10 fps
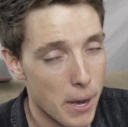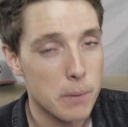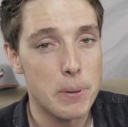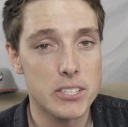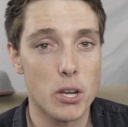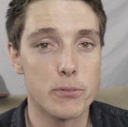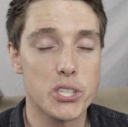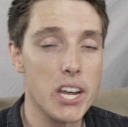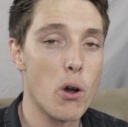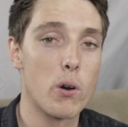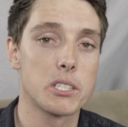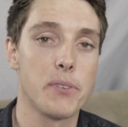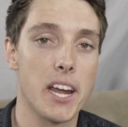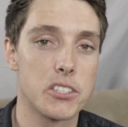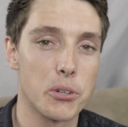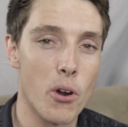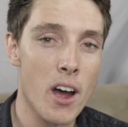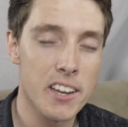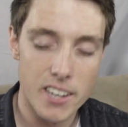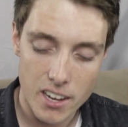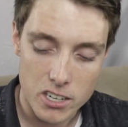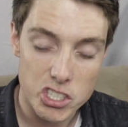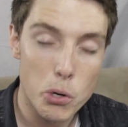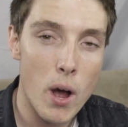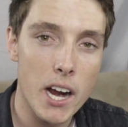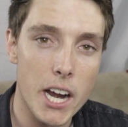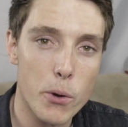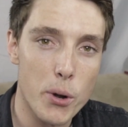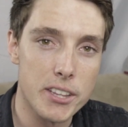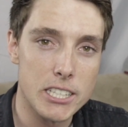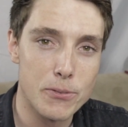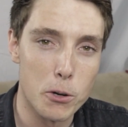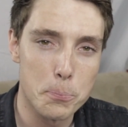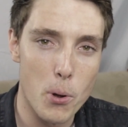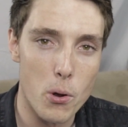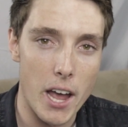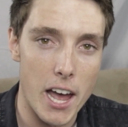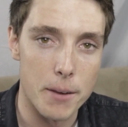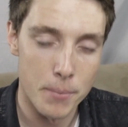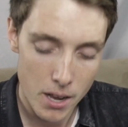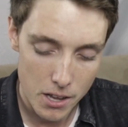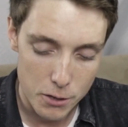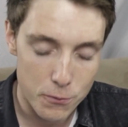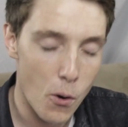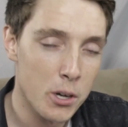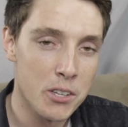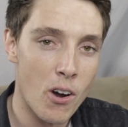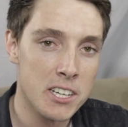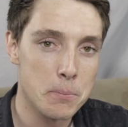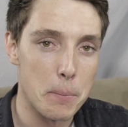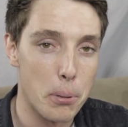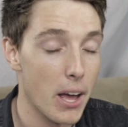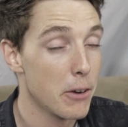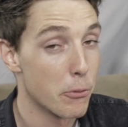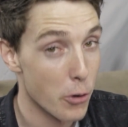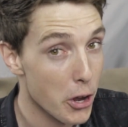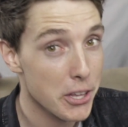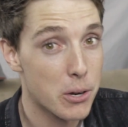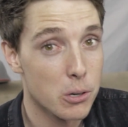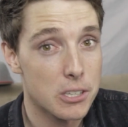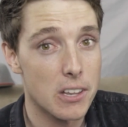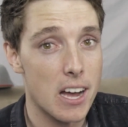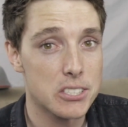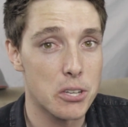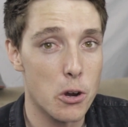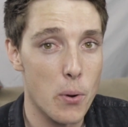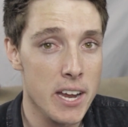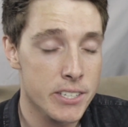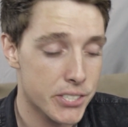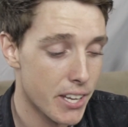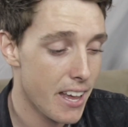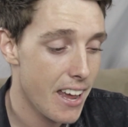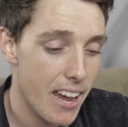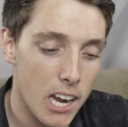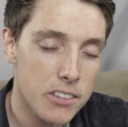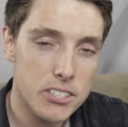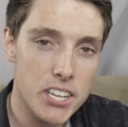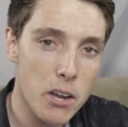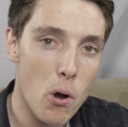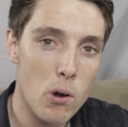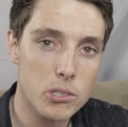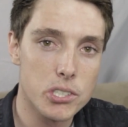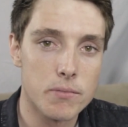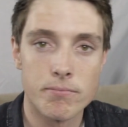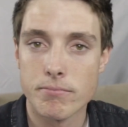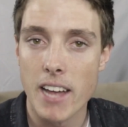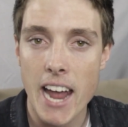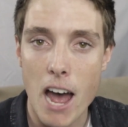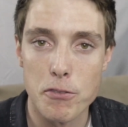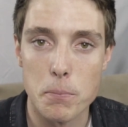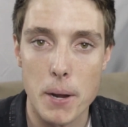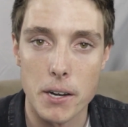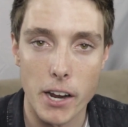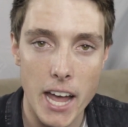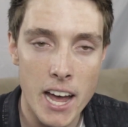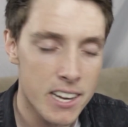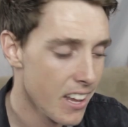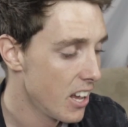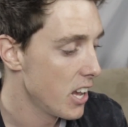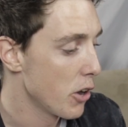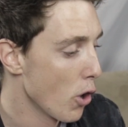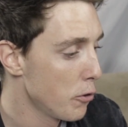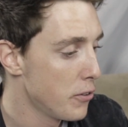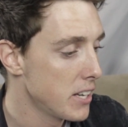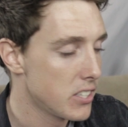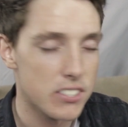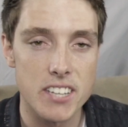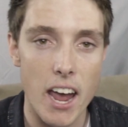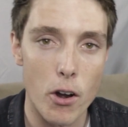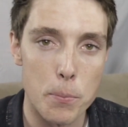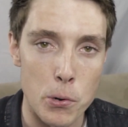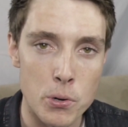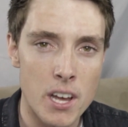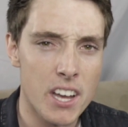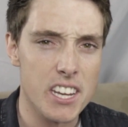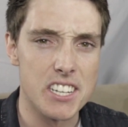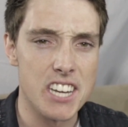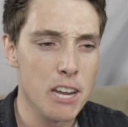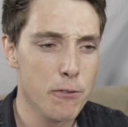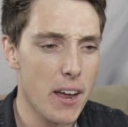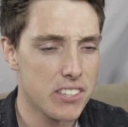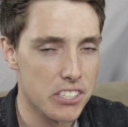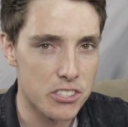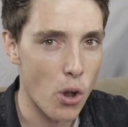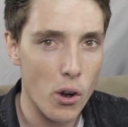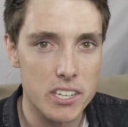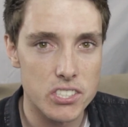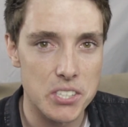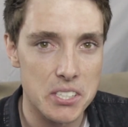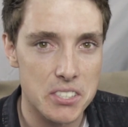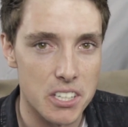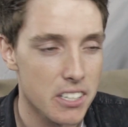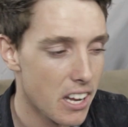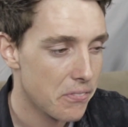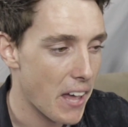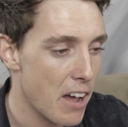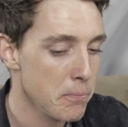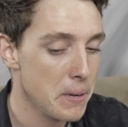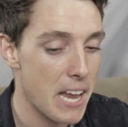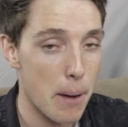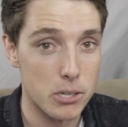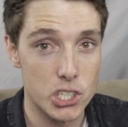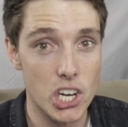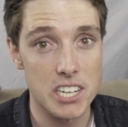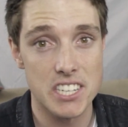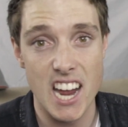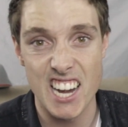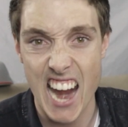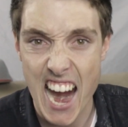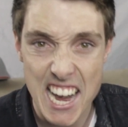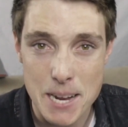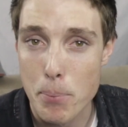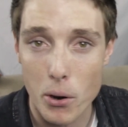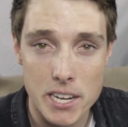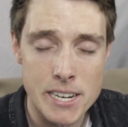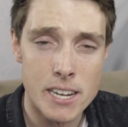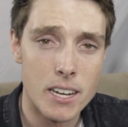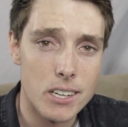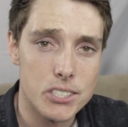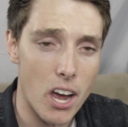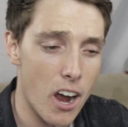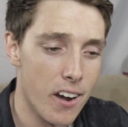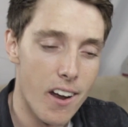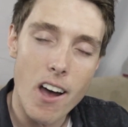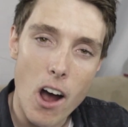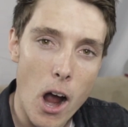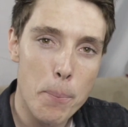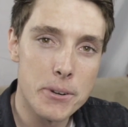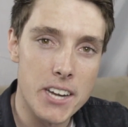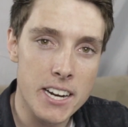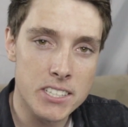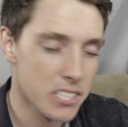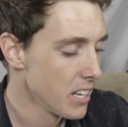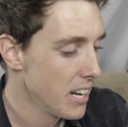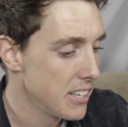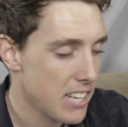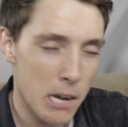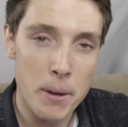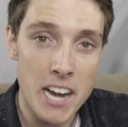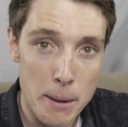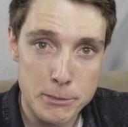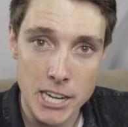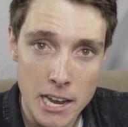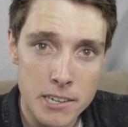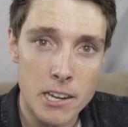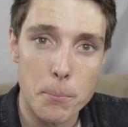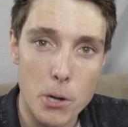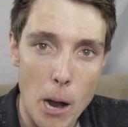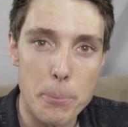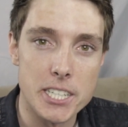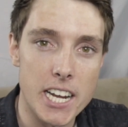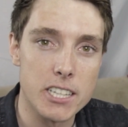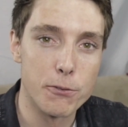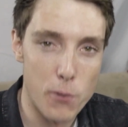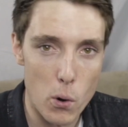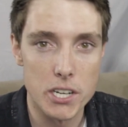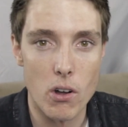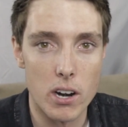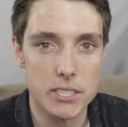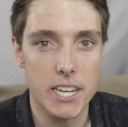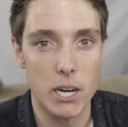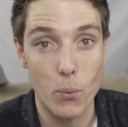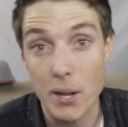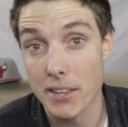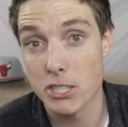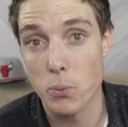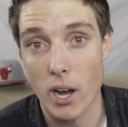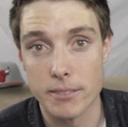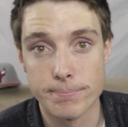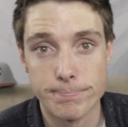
I'm going to piss off Seahawks fans, all right? Because you aren't going to win this football game. The 49ers have been playing really good the last 2 weeks, and the Seahawks, they haven't been, okay? Your offense is terrible. Your defense is not consistent. They haven't been able to shut down anybody. So I predict it's going to be an upset, but I predict the 49ers are going to win this one.